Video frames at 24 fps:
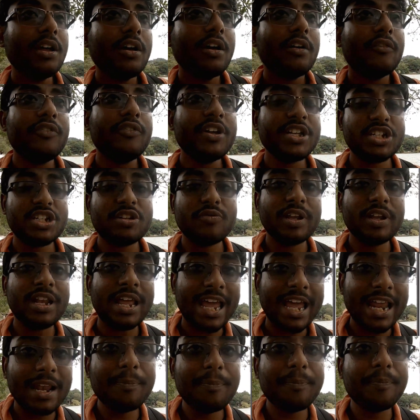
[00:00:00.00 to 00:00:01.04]
which will
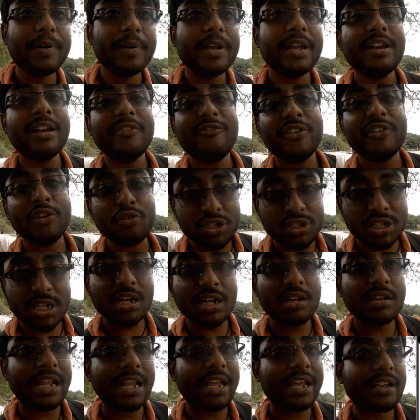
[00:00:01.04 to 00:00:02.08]
help in future,
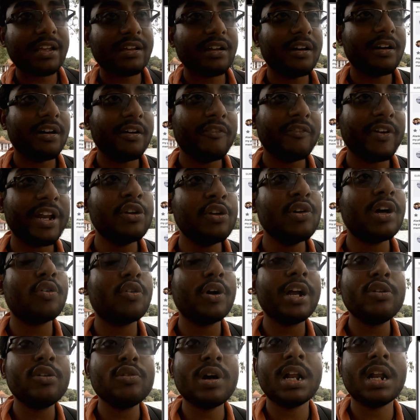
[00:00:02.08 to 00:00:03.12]
like when you are
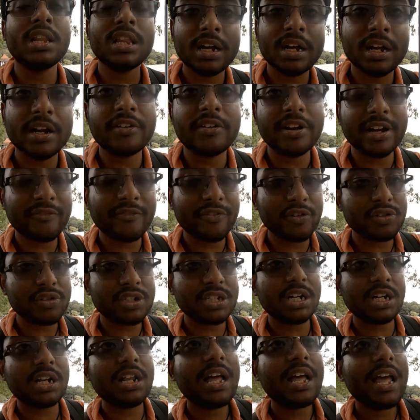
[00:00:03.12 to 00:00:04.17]
going to another country in
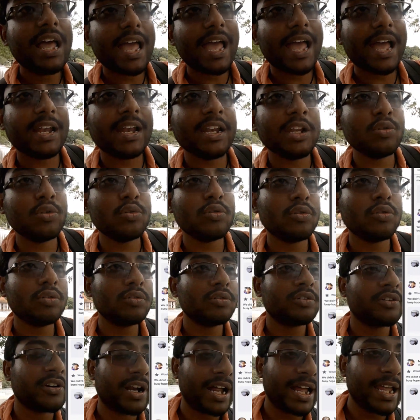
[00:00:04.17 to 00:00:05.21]
future and you
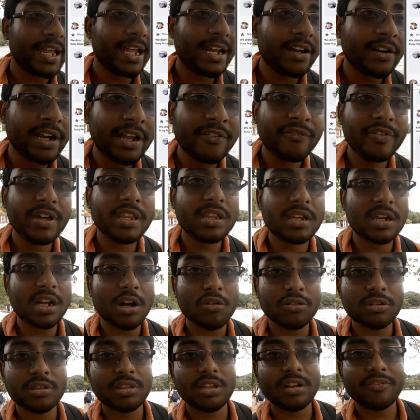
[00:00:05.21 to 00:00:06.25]
try and request
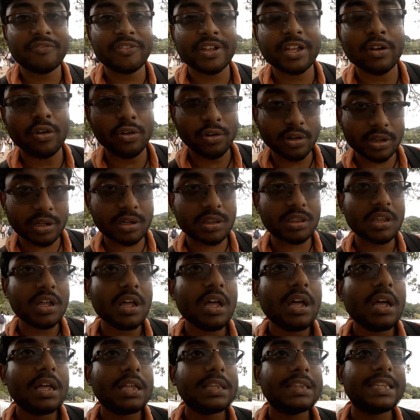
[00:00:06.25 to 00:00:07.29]
couchsurfing hosts,
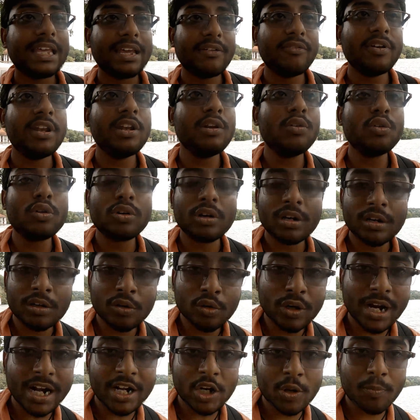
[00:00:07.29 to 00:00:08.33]
they will
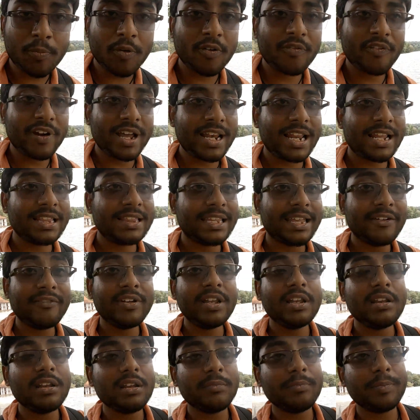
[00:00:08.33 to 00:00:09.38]
look at your profile and they
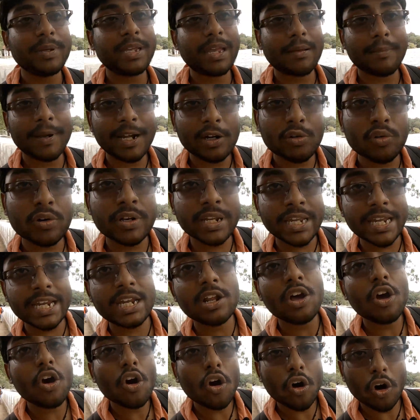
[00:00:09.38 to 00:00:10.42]
will be able to read
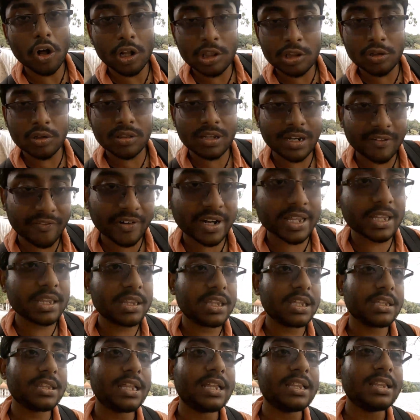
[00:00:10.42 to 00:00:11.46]
all those
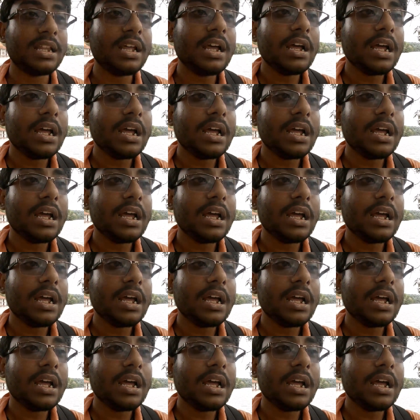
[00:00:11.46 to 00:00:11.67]
references, and